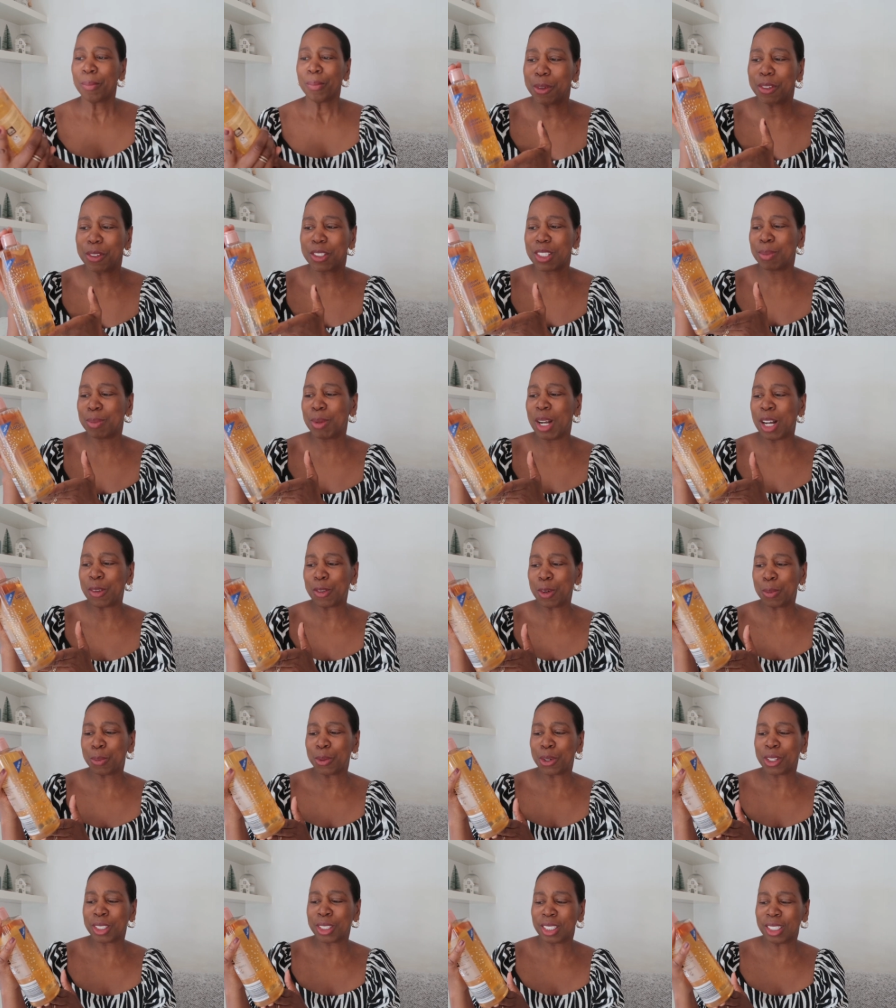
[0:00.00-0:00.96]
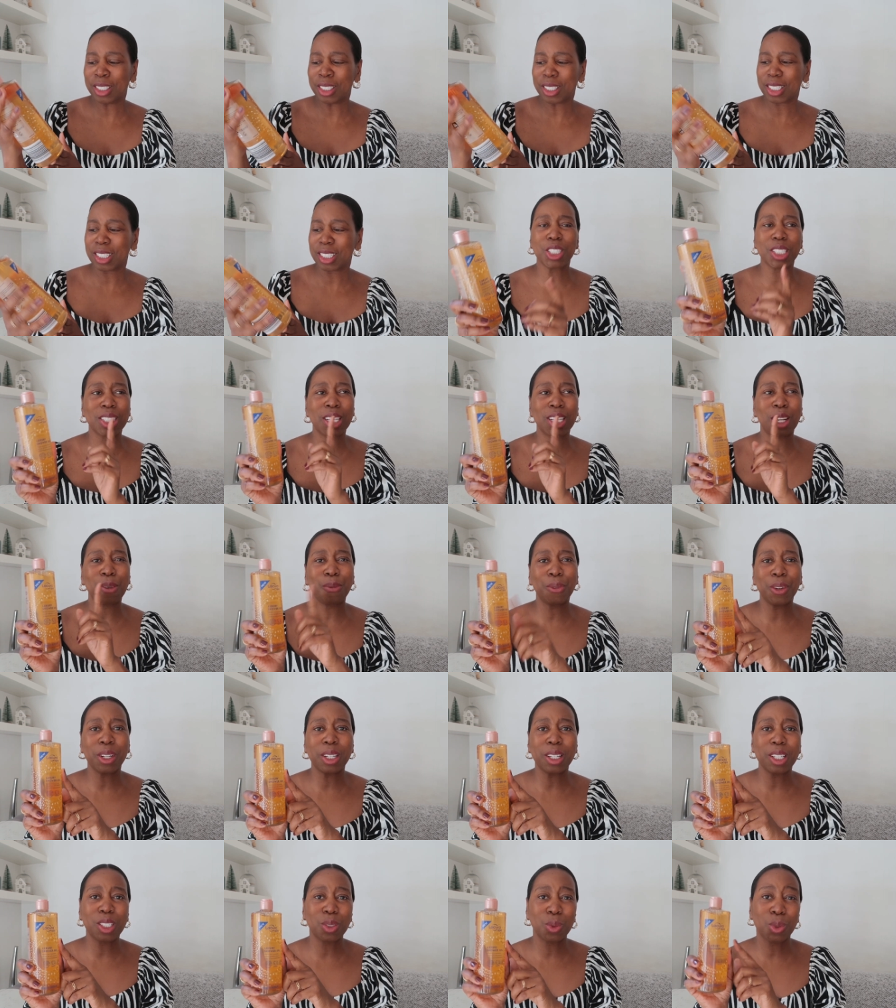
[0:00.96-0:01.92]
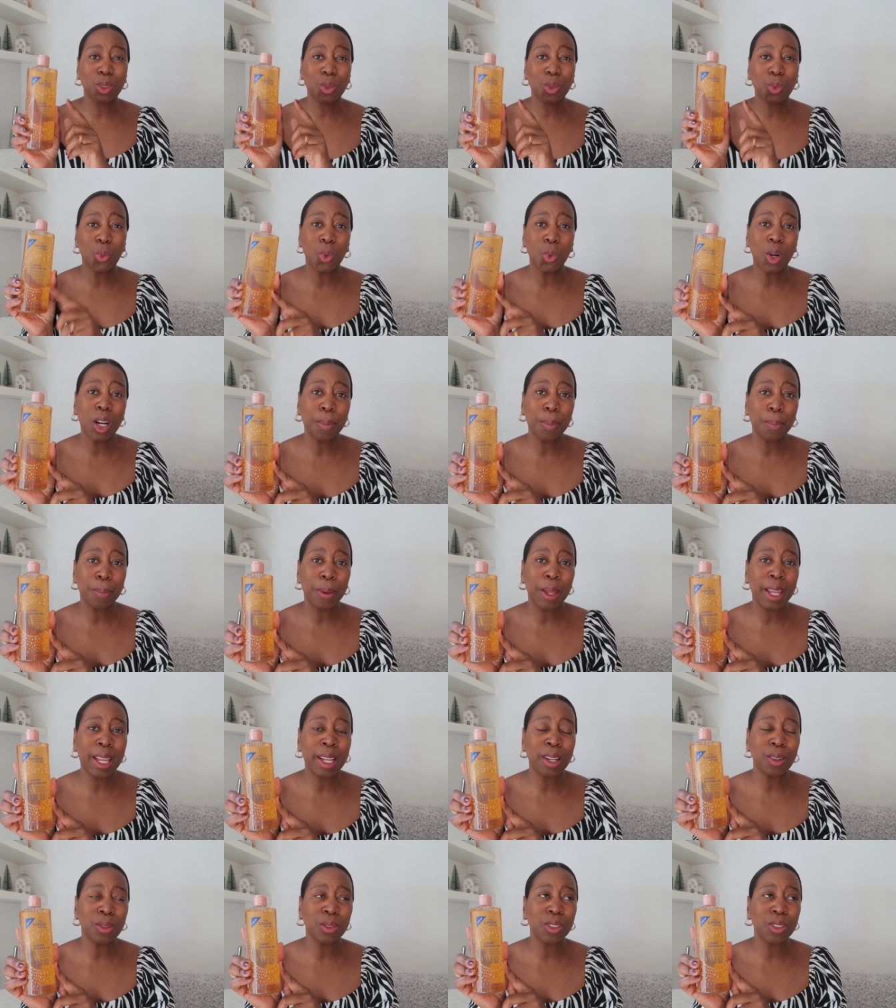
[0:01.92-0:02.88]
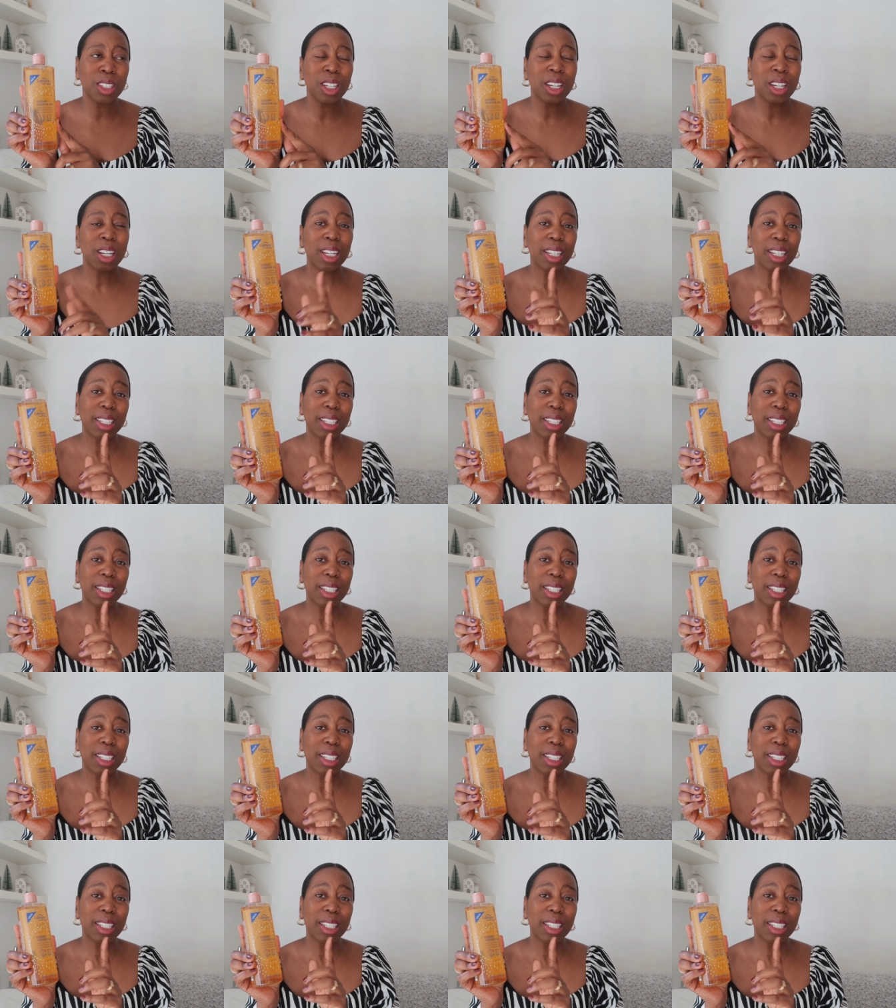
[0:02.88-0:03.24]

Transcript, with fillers: with some other products and i think this was one pound